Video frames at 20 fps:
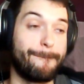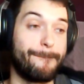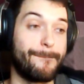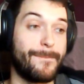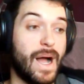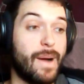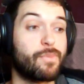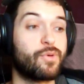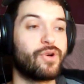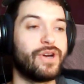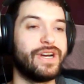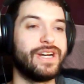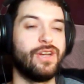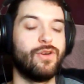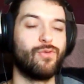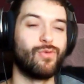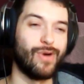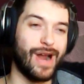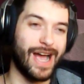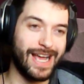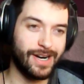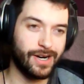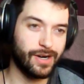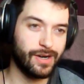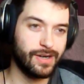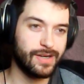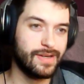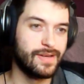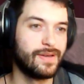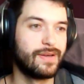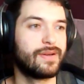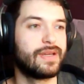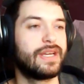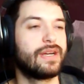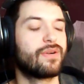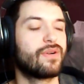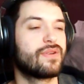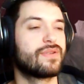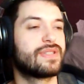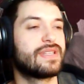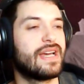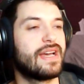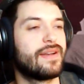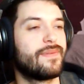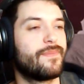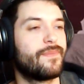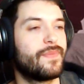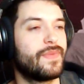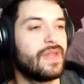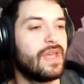upgraded Rider hero set,